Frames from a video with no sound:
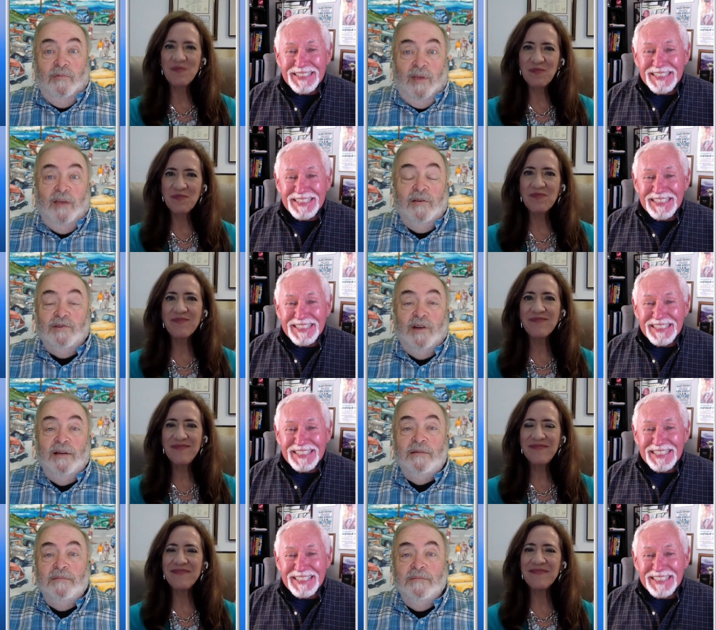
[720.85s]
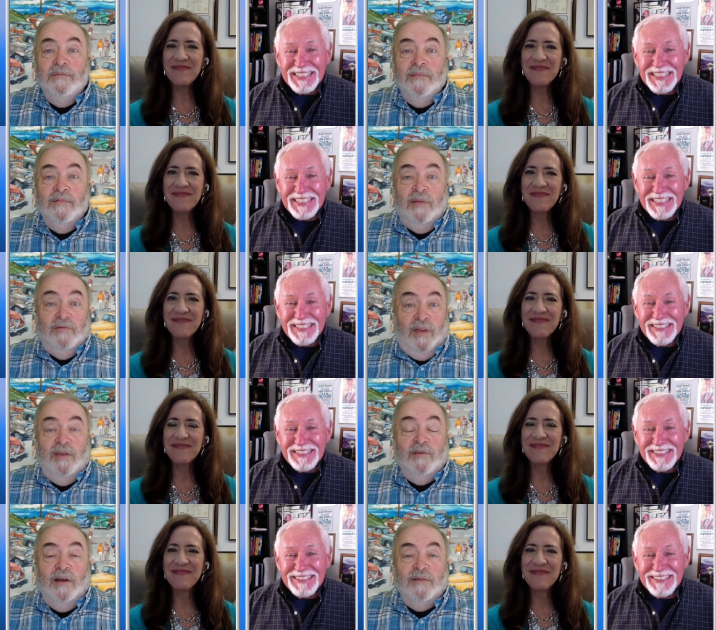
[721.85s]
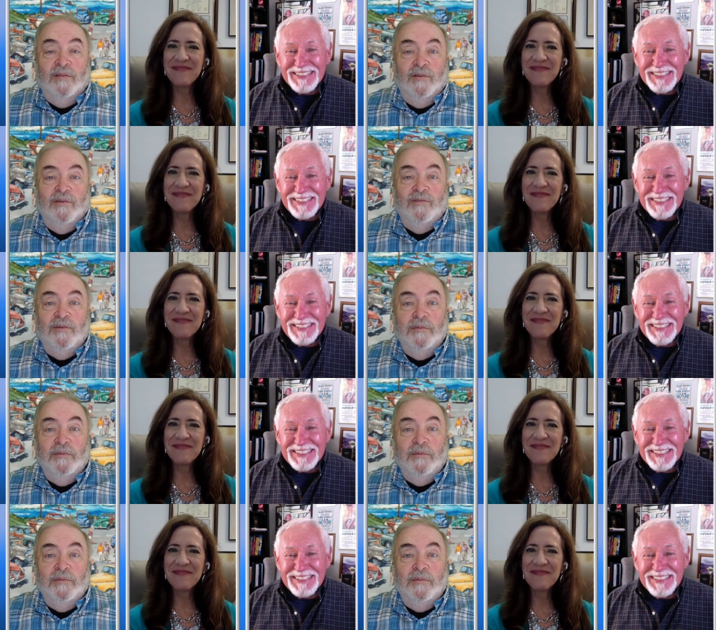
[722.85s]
Speaker 1: thank you, John. And thank you, Dr. Liz.